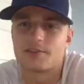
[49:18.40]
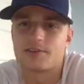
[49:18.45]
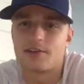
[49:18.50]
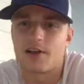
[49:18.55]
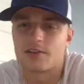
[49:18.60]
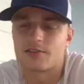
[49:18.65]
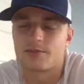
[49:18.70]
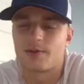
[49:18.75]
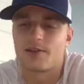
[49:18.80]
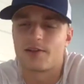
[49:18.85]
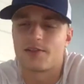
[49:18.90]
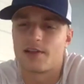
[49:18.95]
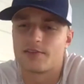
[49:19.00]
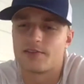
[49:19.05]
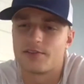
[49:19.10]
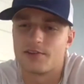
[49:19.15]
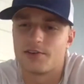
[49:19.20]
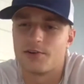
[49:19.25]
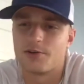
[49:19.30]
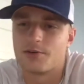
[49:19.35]
talked about that
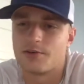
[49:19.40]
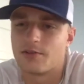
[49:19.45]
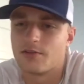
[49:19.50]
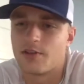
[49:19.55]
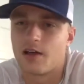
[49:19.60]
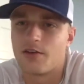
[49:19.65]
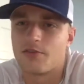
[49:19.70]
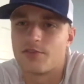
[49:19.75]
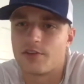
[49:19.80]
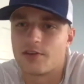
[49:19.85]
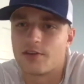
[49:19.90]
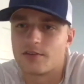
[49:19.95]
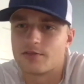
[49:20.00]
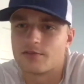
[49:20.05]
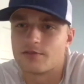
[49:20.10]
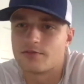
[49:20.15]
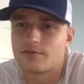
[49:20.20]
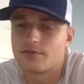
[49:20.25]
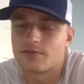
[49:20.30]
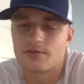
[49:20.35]
too. We'd love to
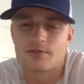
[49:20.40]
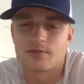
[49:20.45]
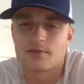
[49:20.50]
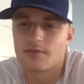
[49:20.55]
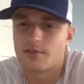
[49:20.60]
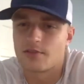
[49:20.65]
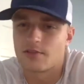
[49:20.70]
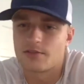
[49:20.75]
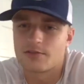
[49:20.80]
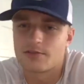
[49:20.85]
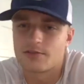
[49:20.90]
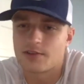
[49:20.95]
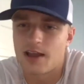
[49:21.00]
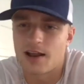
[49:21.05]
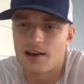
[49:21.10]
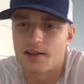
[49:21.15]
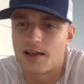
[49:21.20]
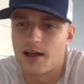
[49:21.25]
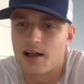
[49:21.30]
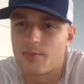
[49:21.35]

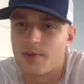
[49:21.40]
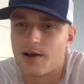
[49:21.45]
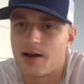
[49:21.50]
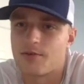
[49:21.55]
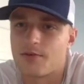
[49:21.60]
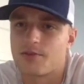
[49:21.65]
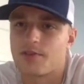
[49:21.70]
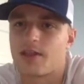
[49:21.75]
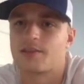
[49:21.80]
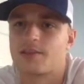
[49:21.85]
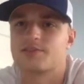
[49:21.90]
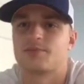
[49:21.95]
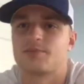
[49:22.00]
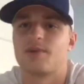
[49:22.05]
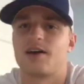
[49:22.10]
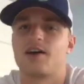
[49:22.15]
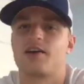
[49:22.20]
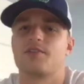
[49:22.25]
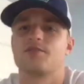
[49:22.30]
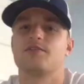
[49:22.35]
kind of help out with that
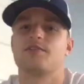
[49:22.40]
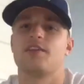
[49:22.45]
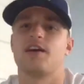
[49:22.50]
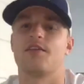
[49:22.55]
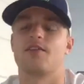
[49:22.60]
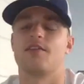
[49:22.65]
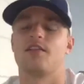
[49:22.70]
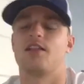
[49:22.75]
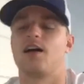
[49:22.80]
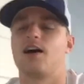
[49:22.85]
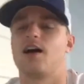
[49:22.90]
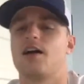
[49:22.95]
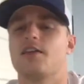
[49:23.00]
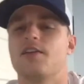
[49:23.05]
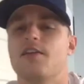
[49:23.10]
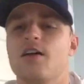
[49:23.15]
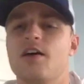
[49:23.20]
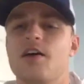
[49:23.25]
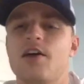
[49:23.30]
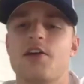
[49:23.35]
somehow down the
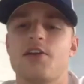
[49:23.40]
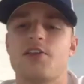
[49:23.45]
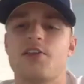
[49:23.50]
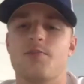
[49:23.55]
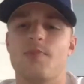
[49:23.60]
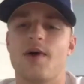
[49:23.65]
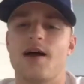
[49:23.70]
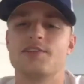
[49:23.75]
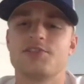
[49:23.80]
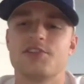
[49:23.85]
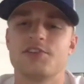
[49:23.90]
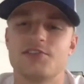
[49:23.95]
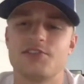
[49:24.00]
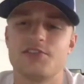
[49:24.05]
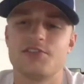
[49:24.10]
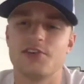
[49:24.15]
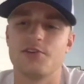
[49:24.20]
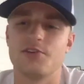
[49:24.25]
line. You mentioned